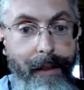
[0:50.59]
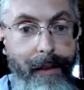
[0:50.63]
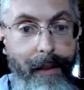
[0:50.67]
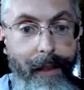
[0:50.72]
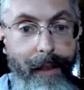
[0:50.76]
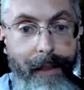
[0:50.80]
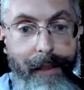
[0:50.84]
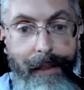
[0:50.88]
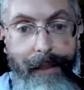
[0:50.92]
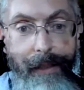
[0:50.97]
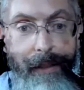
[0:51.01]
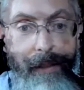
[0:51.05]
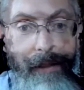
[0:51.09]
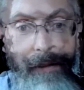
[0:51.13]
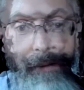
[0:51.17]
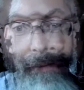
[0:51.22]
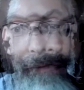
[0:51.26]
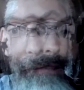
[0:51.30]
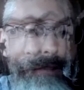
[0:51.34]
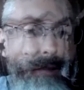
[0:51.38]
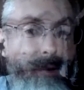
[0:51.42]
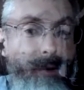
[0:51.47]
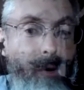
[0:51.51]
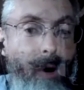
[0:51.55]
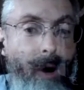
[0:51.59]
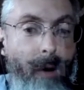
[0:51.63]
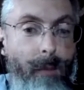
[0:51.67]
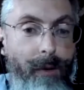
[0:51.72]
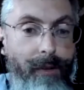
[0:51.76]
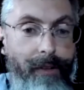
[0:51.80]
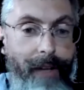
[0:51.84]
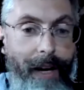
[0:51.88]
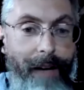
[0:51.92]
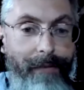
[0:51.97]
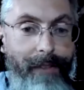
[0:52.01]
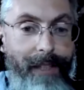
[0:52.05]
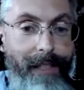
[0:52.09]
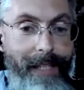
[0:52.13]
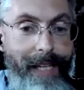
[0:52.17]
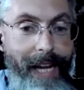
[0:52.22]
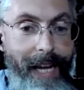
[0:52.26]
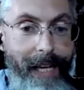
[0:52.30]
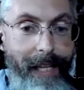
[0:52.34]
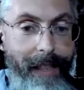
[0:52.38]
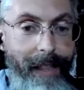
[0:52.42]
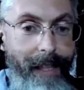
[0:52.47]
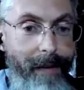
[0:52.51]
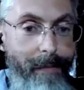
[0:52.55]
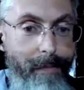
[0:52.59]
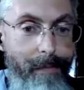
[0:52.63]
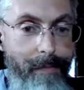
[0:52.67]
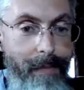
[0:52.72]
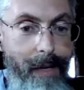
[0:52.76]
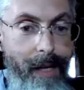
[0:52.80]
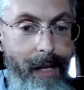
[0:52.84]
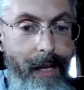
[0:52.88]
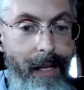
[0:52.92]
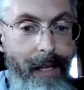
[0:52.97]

Like, so you almost have to take them.